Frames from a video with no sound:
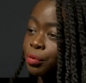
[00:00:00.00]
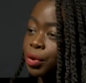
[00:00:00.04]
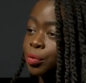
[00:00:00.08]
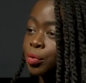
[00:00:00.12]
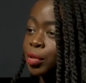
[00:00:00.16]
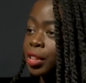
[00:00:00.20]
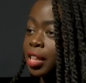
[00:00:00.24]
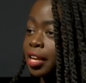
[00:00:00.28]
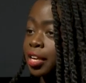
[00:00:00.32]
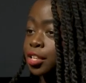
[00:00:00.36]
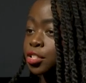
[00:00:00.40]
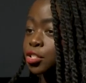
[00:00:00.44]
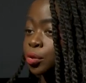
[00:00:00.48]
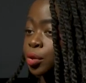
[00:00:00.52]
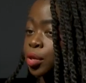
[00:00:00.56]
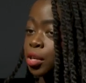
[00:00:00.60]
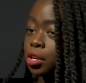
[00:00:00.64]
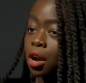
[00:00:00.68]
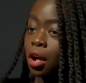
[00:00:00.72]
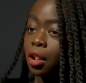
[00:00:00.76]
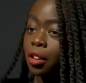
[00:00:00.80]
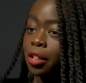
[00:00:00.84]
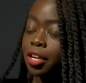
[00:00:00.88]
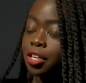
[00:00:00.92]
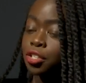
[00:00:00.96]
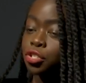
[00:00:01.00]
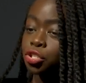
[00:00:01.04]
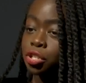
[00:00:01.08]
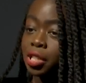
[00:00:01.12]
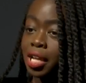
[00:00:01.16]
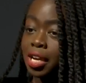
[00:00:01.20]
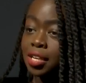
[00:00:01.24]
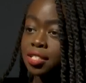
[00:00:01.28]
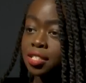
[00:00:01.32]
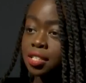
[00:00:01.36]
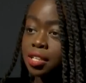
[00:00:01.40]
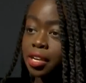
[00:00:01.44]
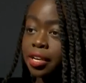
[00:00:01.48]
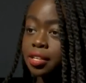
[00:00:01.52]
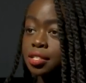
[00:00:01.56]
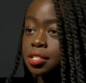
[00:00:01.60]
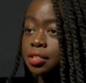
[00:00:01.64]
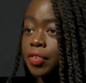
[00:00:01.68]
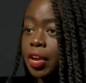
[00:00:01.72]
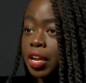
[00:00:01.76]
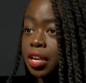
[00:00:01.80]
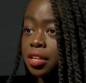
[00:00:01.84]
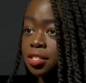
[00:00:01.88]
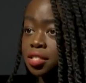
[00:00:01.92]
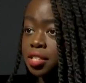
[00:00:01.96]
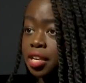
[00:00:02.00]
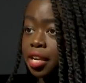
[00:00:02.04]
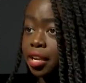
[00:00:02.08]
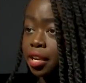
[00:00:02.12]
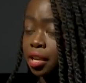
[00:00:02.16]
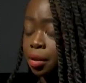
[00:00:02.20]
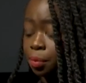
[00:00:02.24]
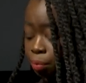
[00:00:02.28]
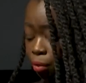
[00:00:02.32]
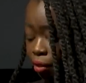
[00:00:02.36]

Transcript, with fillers: we would like to acknowledge that tonight's event is taking